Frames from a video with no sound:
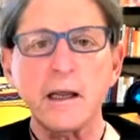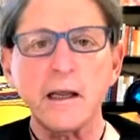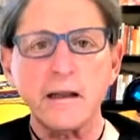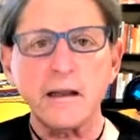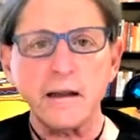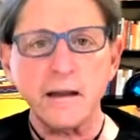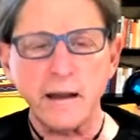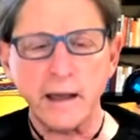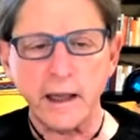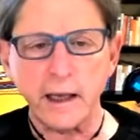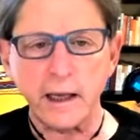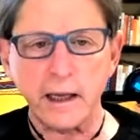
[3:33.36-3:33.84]

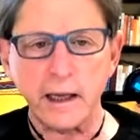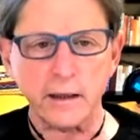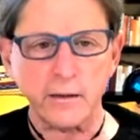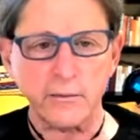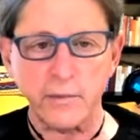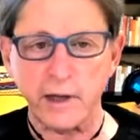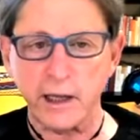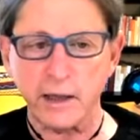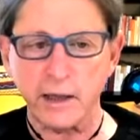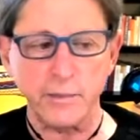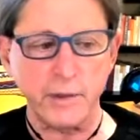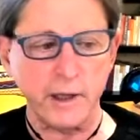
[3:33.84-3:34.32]
then
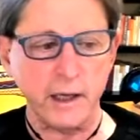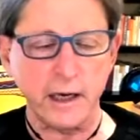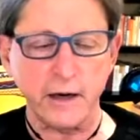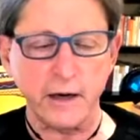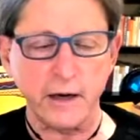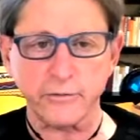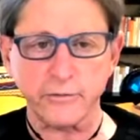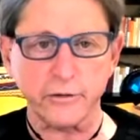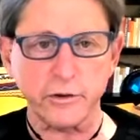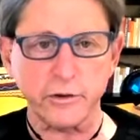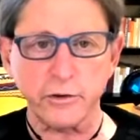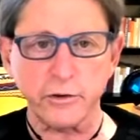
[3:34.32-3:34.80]
maybe
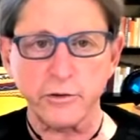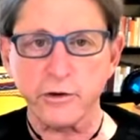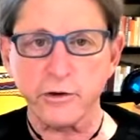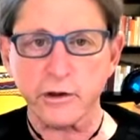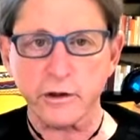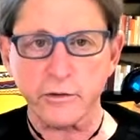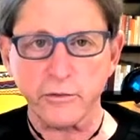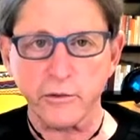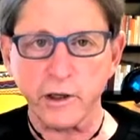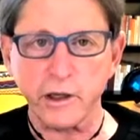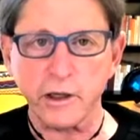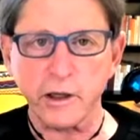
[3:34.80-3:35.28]
after 2 or
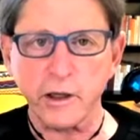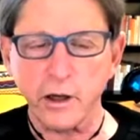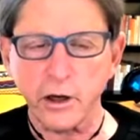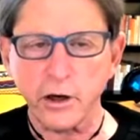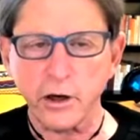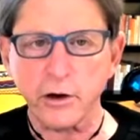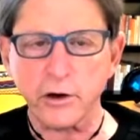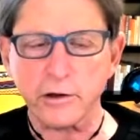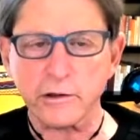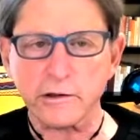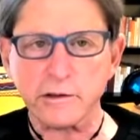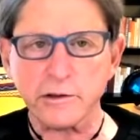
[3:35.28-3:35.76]
3
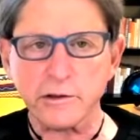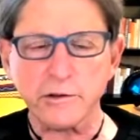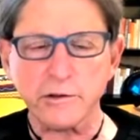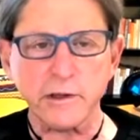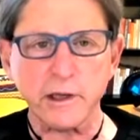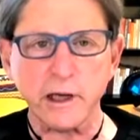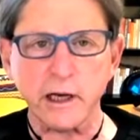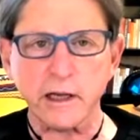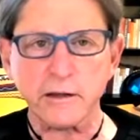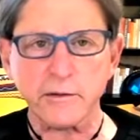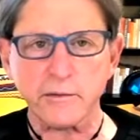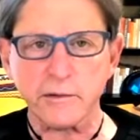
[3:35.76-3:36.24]
years, you
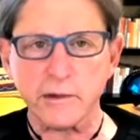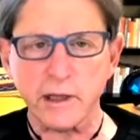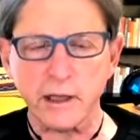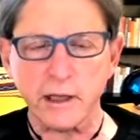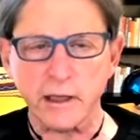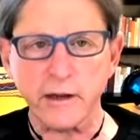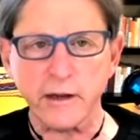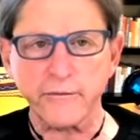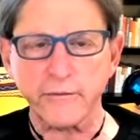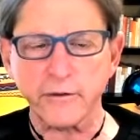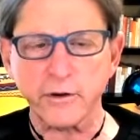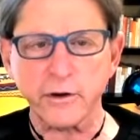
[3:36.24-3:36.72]
tell them the
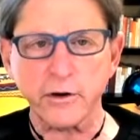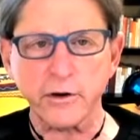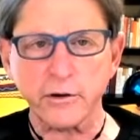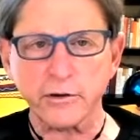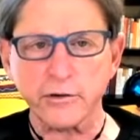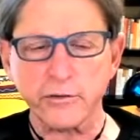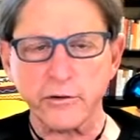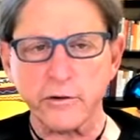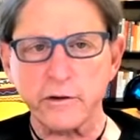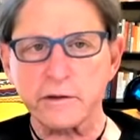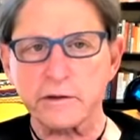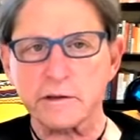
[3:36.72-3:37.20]
difficult
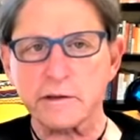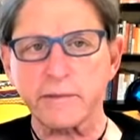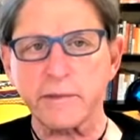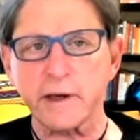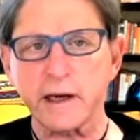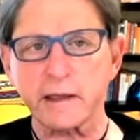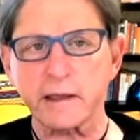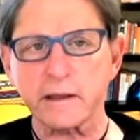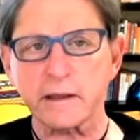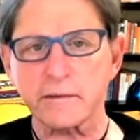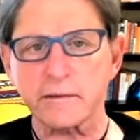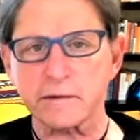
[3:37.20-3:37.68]
truths
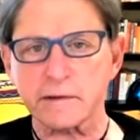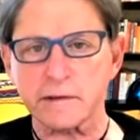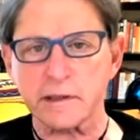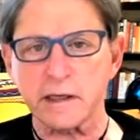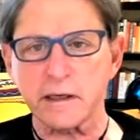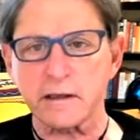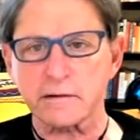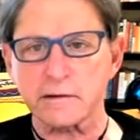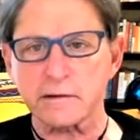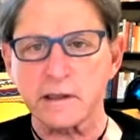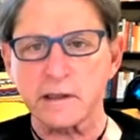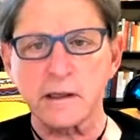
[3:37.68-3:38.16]
about
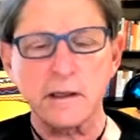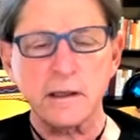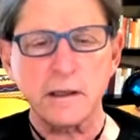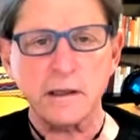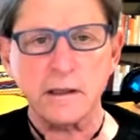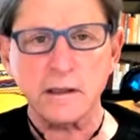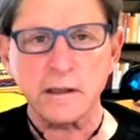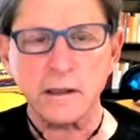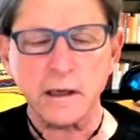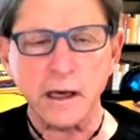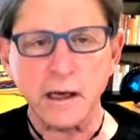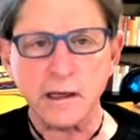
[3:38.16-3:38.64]
themselves.
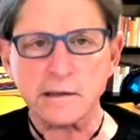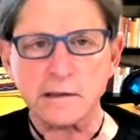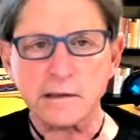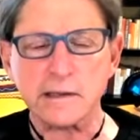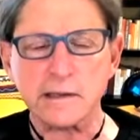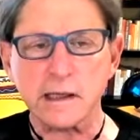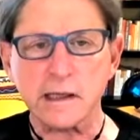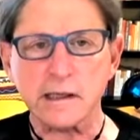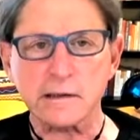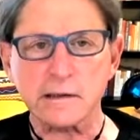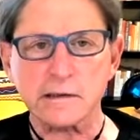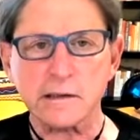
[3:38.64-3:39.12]

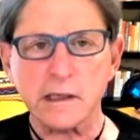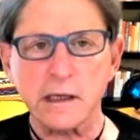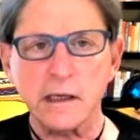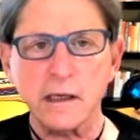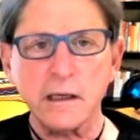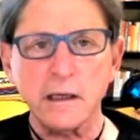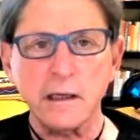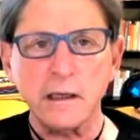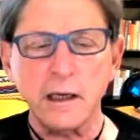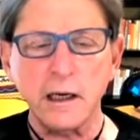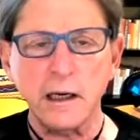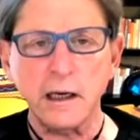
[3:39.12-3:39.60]
Nonsense.
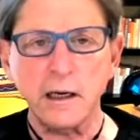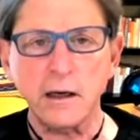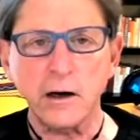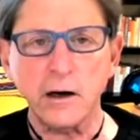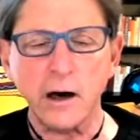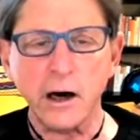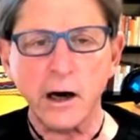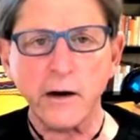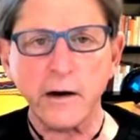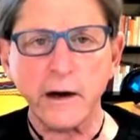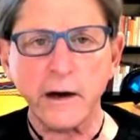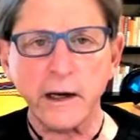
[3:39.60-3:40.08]
In
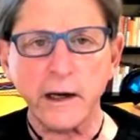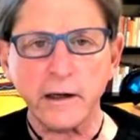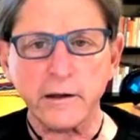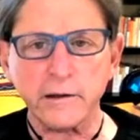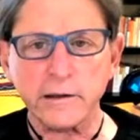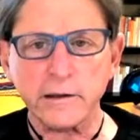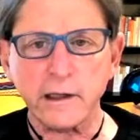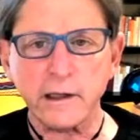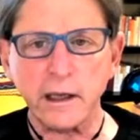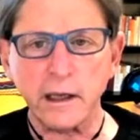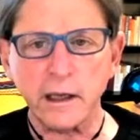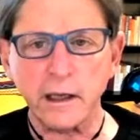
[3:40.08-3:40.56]

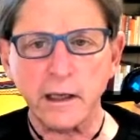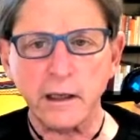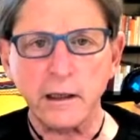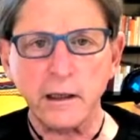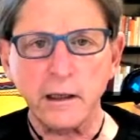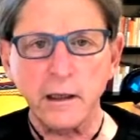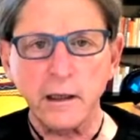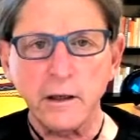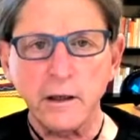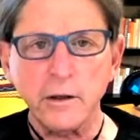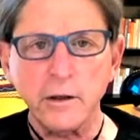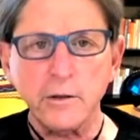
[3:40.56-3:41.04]
RLT,
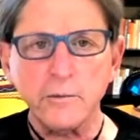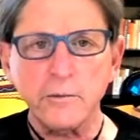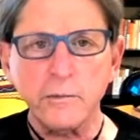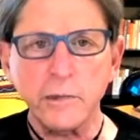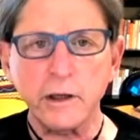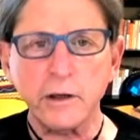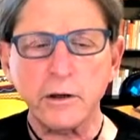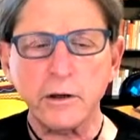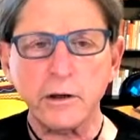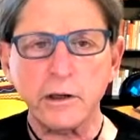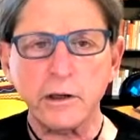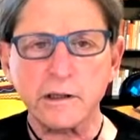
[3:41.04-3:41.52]

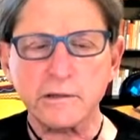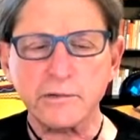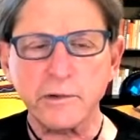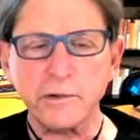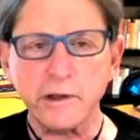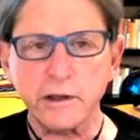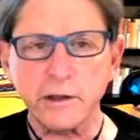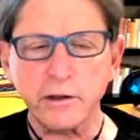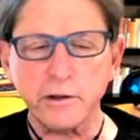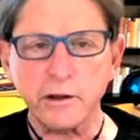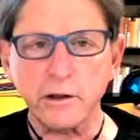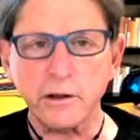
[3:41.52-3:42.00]
because we
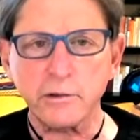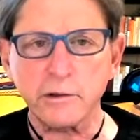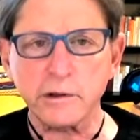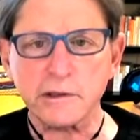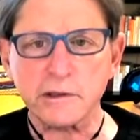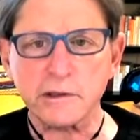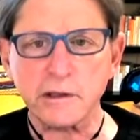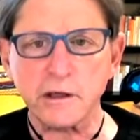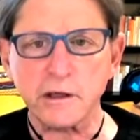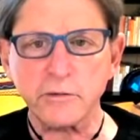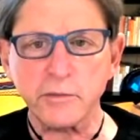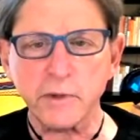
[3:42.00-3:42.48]
do it with
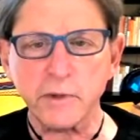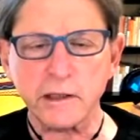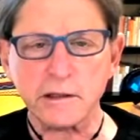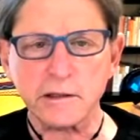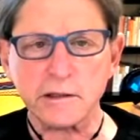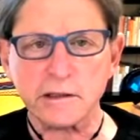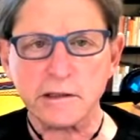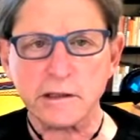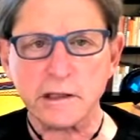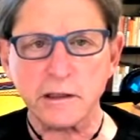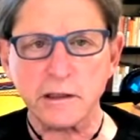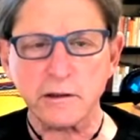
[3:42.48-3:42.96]
so much
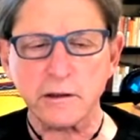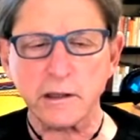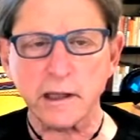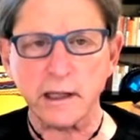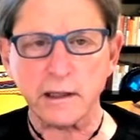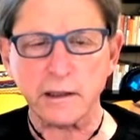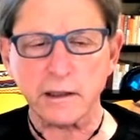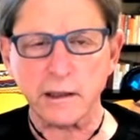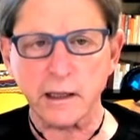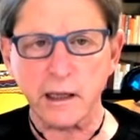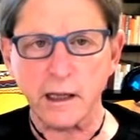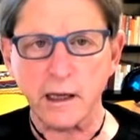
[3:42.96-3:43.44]
skill
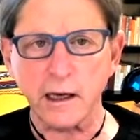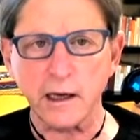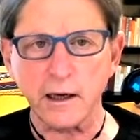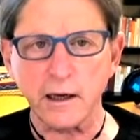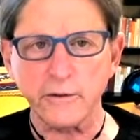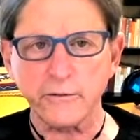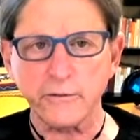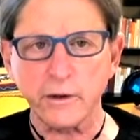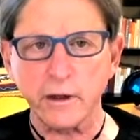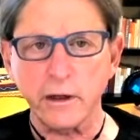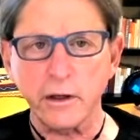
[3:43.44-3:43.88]
and love,